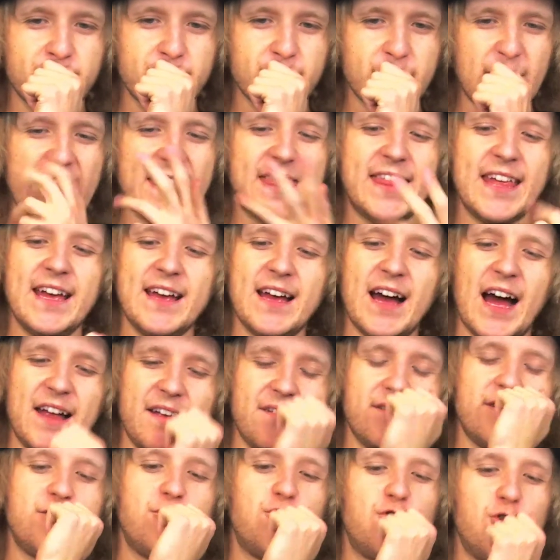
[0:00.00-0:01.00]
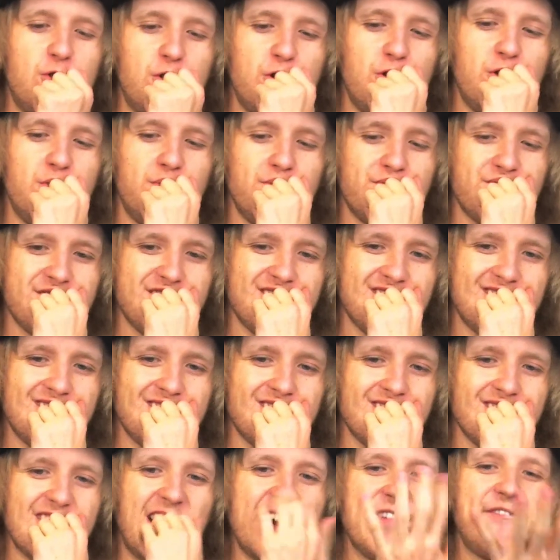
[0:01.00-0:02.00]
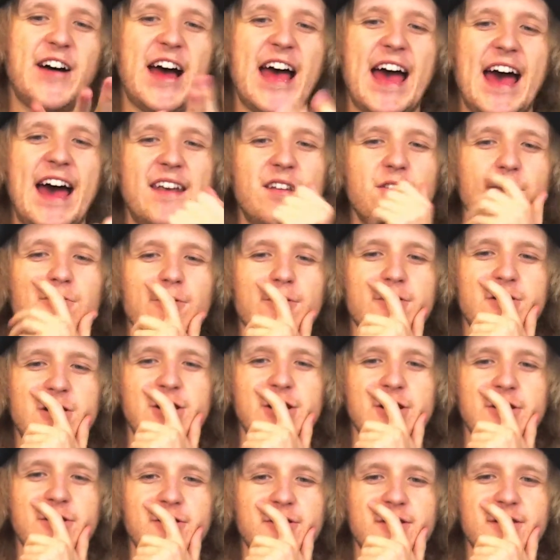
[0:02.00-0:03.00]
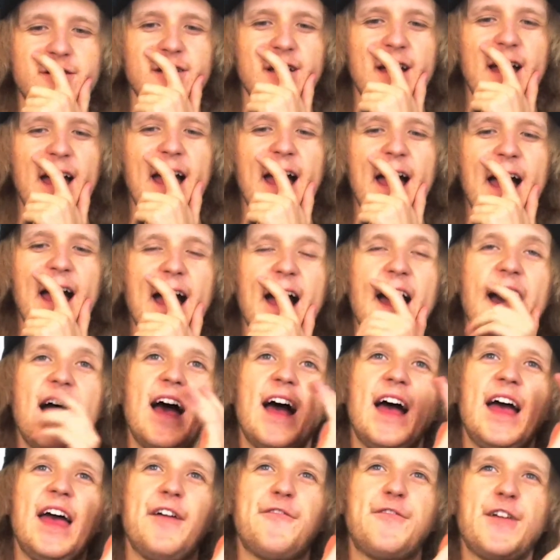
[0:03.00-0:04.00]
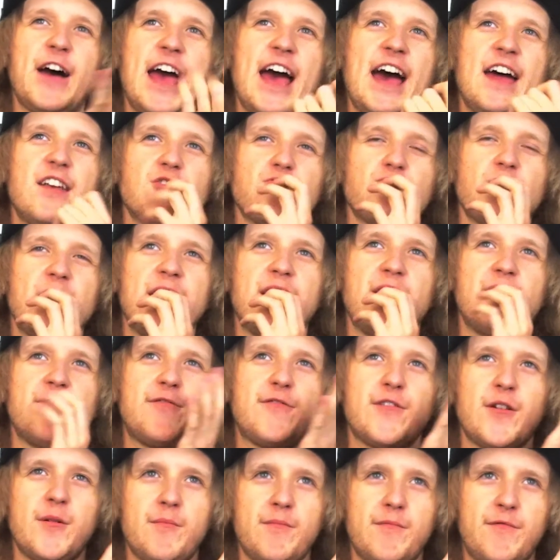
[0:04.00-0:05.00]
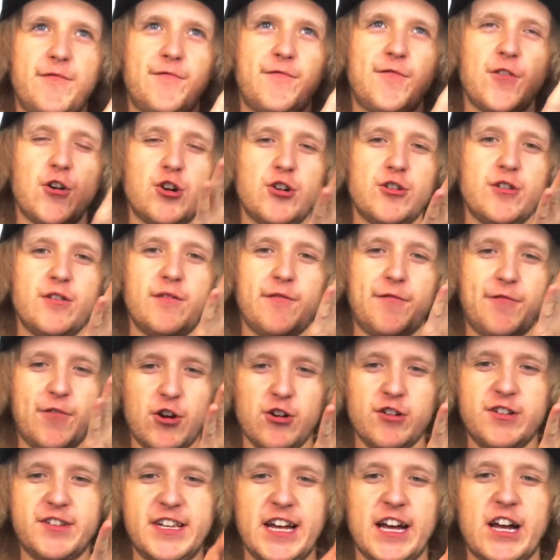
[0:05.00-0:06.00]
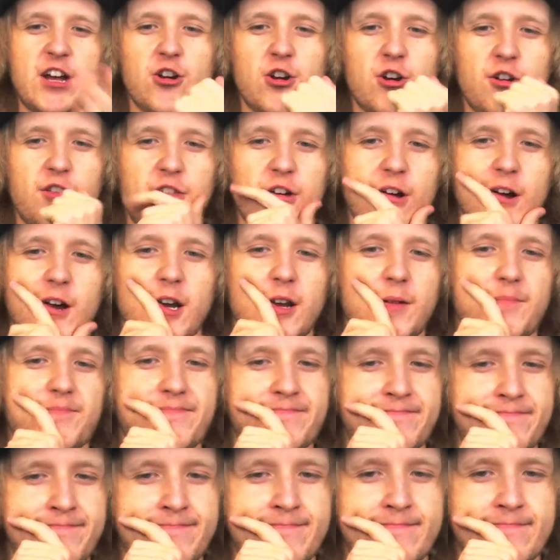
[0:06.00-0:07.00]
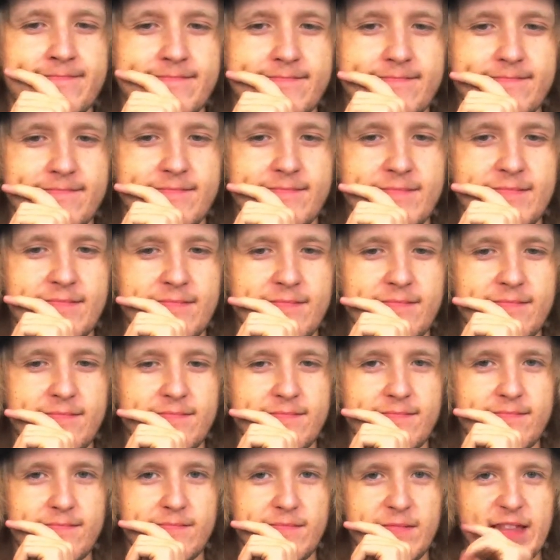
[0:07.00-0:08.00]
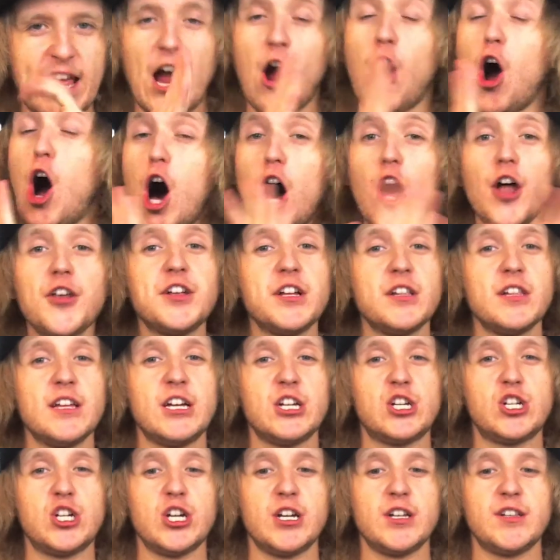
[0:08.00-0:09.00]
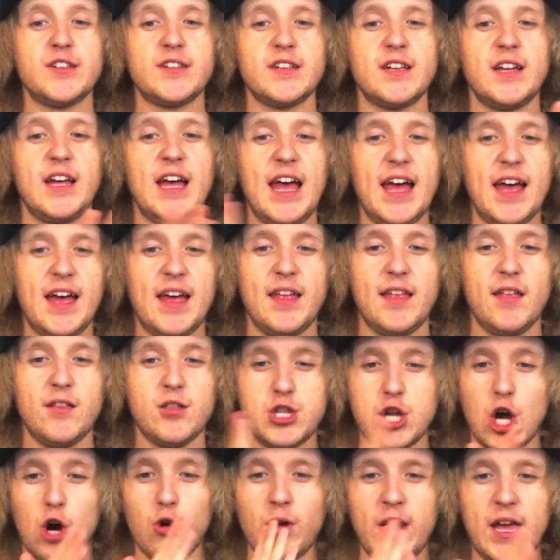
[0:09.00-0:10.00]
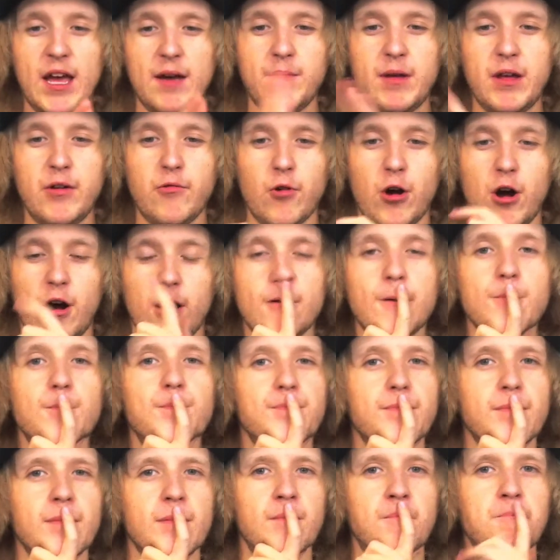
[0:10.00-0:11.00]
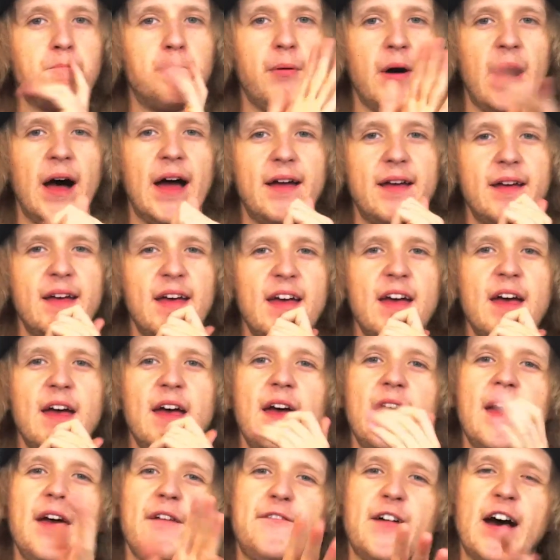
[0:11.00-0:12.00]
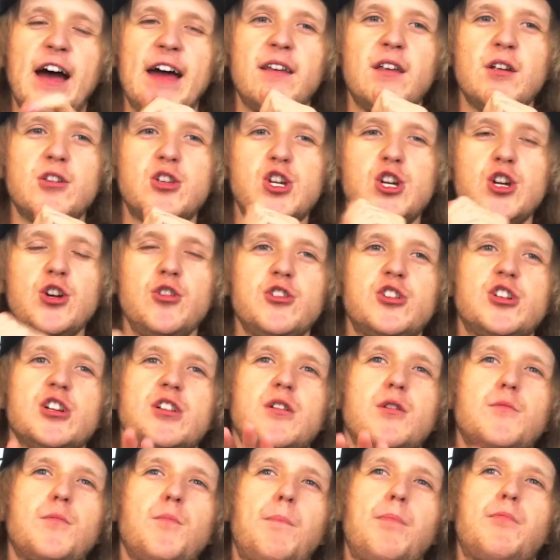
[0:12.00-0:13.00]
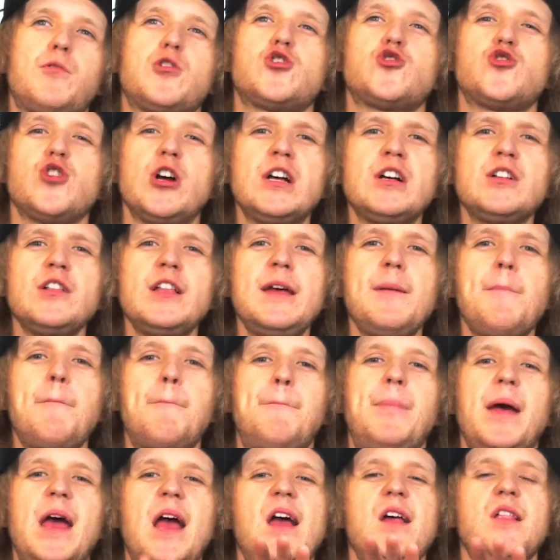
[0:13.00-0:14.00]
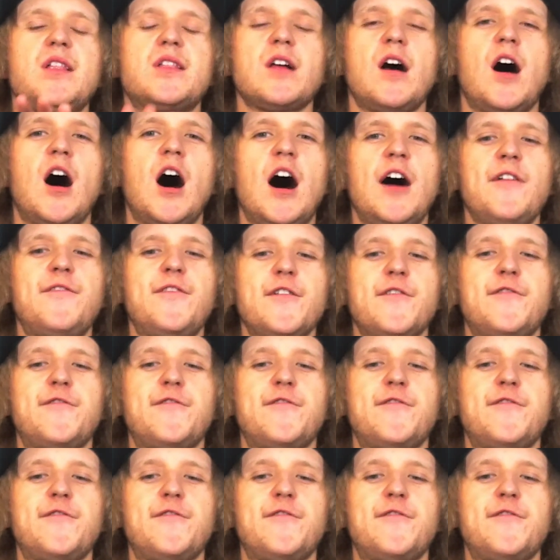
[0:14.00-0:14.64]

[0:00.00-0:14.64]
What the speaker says: I think if I had to choose, if I had to rate them from first, second, or third, they're all delicious. Don't get me wrong. But if I had to choose just strictly based off of